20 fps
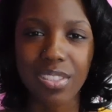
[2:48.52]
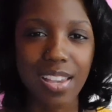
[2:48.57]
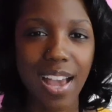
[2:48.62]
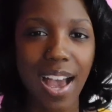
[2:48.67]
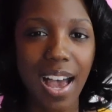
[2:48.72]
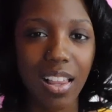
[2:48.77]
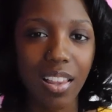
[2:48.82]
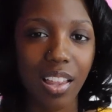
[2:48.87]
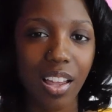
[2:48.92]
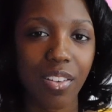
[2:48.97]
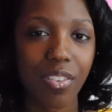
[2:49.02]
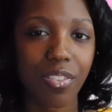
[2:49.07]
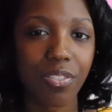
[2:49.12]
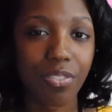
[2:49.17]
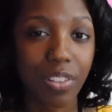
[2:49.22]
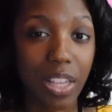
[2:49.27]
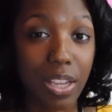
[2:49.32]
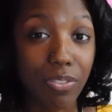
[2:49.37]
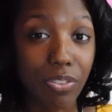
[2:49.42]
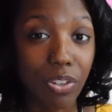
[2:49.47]
not a lot of
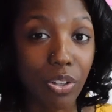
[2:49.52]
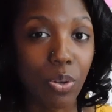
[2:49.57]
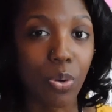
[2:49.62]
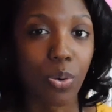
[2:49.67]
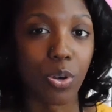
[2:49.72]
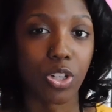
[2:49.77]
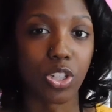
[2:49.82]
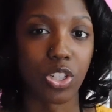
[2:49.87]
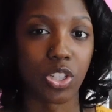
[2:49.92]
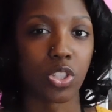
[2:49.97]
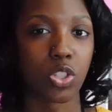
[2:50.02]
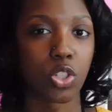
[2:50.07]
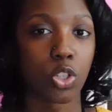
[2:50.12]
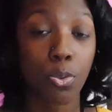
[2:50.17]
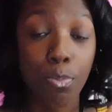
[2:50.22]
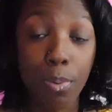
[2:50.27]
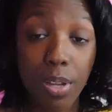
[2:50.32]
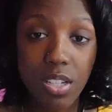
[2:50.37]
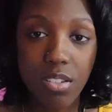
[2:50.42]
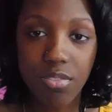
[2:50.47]
flavor or just
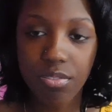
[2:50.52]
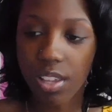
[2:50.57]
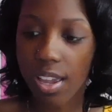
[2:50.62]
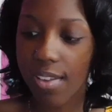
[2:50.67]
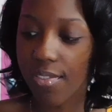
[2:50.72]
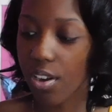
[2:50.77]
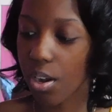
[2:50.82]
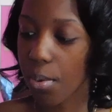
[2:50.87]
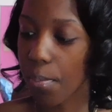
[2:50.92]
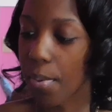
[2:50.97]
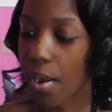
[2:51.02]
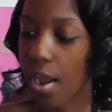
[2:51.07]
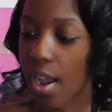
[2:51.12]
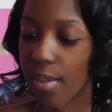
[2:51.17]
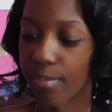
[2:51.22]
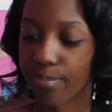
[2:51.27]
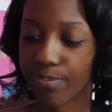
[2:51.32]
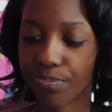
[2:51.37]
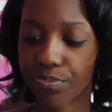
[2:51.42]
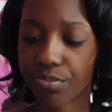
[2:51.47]
too much flavor,
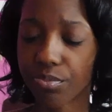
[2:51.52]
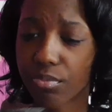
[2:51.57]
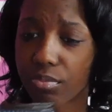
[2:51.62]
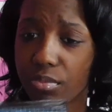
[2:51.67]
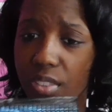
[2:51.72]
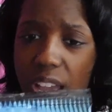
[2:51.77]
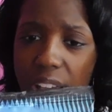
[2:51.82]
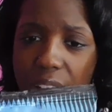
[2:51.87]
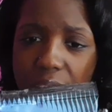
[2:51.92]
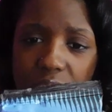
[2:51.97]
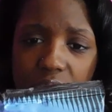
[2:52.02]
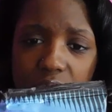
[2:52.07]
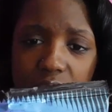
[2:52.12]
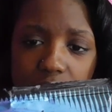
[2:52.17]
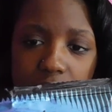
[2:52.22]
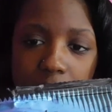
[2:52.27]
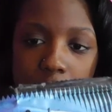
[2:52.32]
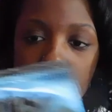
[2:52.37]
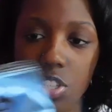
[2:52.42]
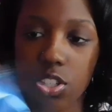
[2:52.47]
but
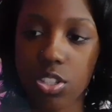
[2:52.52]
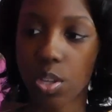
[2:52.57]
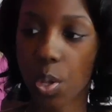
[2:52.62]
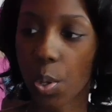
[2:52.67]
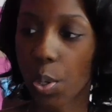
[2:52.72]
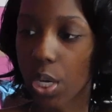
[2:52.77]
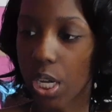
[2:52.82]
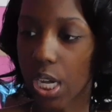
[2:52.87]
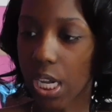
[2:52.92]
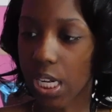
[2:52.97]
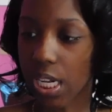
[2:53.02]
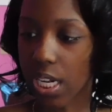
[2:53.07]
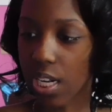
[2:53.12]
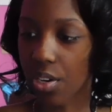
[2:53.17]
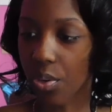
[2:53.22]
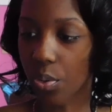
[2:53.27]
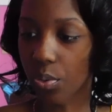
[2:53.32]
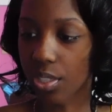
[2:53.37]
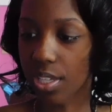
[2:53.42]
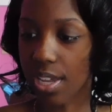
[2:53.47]
this tastes so good
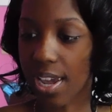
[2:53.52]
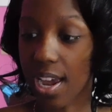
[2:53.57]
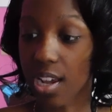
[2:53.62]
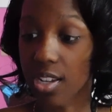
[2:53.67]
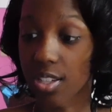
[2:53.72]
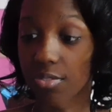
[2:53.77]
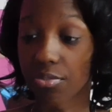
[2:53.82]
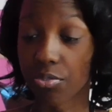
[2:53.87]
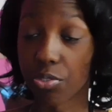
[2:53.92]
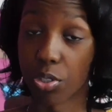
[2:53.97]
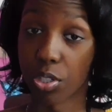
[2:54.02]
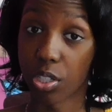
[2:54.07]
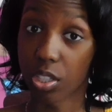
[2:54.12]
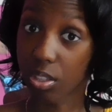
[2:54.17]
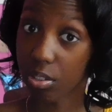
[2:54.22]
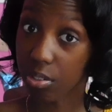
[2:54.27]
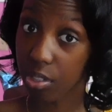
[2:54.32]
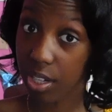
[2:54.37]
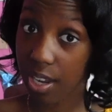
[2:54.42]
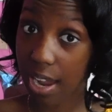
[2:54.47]
and it only has
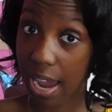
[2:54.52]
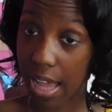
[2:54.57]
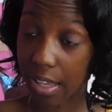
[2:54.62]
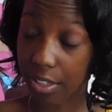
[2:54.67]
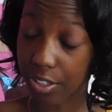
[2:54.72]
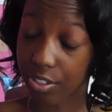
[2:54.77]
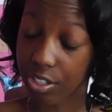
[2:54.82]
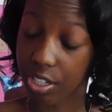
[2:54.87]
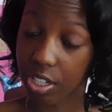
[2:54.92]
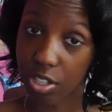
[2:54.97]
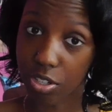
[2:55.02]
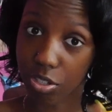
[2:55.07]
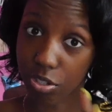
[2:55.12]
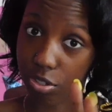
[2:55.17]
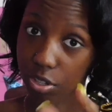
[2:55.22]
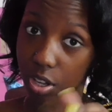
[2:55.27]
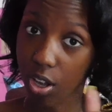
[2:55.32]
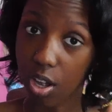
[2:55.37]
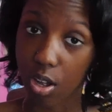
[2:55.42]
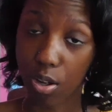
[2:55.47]
43 calories,
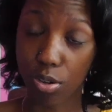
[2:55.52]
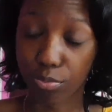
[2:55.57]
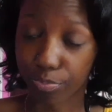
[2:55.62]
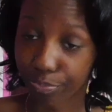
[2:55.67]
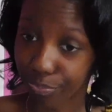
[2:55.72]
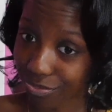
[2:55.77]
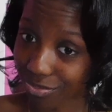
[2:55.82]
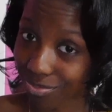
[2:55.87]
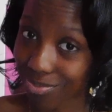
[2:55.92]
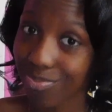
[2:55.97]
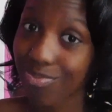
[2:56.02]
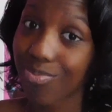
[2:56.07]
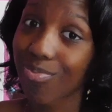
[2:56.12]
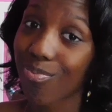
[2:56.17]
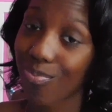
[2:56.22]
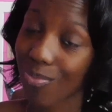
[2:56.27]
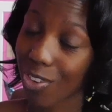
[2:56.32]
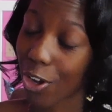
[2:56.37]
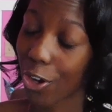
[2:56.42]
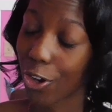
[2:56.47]
so
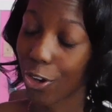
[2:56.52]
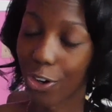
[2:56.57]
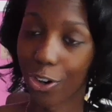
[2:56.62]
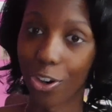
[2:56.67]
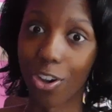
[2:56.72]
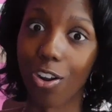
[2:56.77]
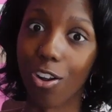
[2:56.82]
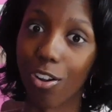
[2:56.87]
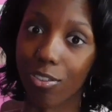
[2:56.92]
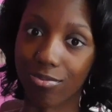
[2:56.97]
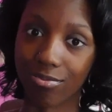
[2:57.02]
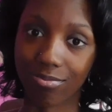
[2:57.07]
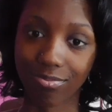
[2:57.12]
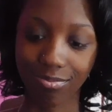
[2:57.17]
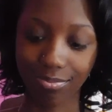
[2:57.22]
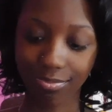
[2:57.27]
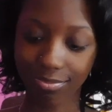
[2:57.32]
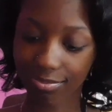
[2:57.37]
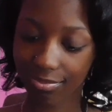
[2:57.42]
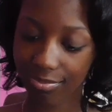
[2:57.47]
girl,
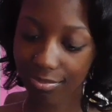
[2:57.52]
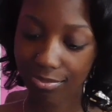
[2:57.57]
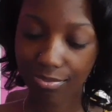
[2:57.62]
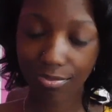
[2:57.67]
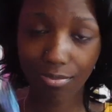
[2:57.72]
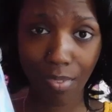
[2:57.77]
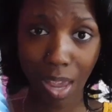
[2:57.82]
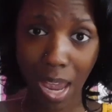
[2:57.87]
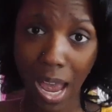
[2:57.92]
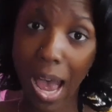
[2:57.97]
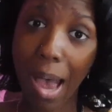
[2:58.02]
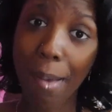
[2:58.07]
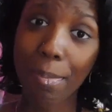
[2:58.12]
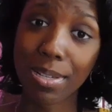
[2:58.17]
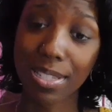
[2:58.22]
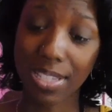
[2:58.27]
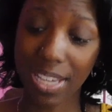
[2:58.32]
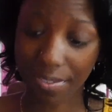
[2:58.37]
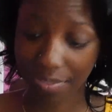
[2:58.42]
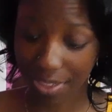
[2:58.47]
I'm
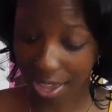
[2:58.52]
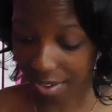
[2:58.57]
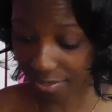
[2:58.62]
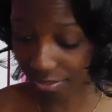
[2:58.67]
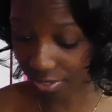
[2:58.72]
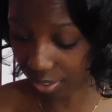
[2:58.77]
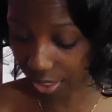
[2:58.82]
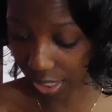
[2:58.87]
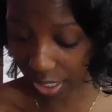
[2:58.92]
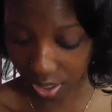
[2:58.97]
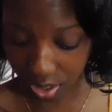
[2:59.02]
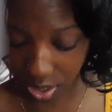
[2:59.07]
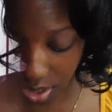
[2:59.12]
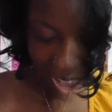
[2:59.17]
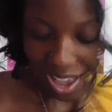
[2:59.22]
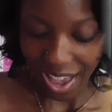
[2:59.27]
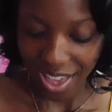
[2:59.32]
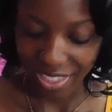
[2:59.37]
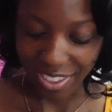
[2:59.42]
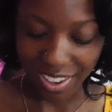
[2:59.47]
gonna save that for later.
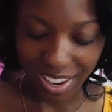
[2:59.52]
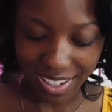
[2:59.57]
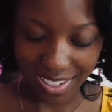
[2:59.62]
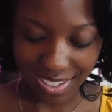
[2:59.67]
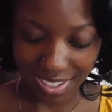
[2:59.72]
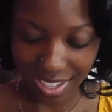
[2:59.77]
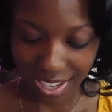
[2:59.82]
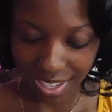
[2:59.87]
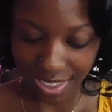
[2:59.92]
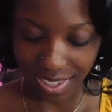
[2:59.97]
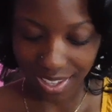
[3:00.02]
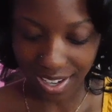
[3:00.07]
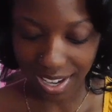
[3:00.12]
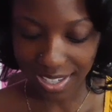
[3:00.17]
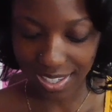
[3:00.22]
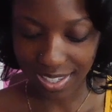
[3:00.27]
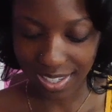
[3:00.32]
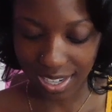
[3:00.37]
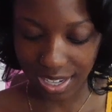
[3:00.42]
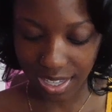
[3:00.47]
The next thing that
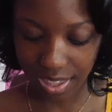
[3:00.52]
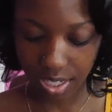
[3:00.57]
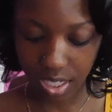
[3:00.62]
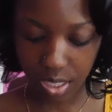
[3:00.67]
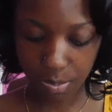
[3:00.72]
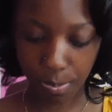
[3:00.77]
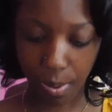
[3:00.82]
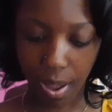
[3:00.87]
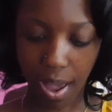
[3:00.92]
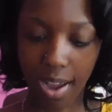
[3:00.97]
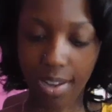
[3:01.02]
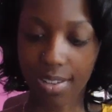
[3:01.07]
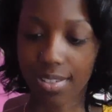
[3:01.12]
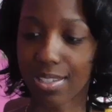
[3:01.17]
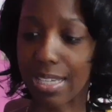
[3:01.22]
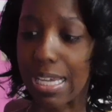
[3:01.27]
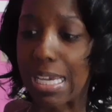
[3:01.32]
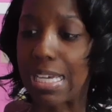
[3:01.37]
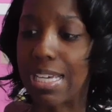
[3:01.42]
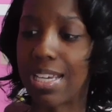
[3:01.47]
I see in this
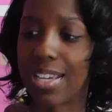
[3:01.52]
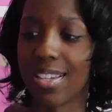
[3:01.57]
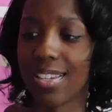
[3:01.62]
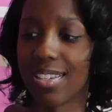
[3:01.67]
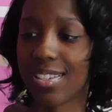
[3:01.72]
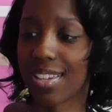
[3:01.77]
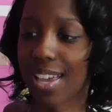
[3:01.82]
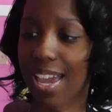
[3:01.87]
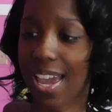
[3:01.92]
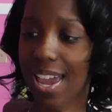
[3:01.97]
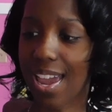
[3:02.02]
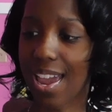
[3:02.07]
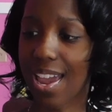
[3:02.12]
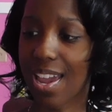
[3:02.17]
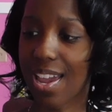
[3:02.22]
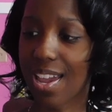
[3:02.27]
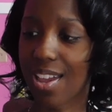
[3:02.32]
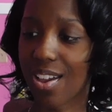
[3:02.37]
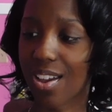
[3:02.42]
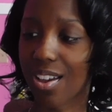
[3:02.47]
box is
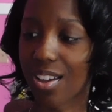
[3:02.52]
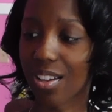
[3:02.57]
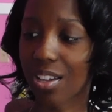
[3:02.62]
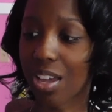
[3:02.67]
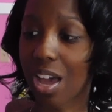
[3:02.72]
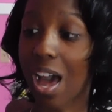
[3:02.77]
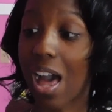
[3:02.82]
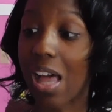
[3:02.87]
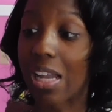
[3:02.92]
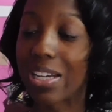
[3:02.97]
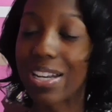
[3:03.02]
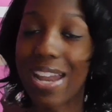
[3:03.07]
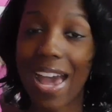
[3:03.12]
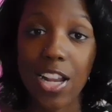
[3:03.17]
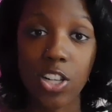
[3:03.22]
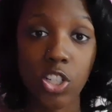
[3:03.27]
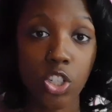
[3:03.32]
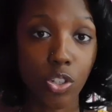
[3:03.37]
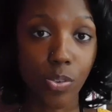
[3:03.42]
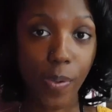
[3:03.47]
a Cal
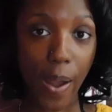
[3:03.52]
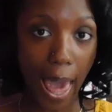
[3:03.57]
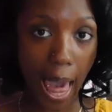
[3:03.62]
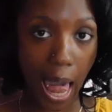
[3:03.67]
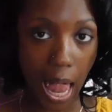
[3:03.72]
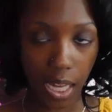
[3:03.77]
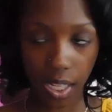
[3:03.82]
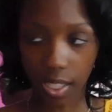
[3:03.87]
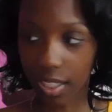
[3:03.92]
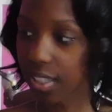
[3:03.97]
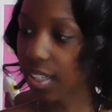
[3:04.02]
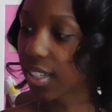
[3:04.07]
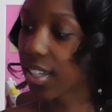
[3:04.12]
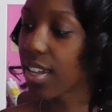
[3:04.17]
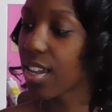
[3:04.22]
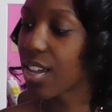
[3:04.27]
Natural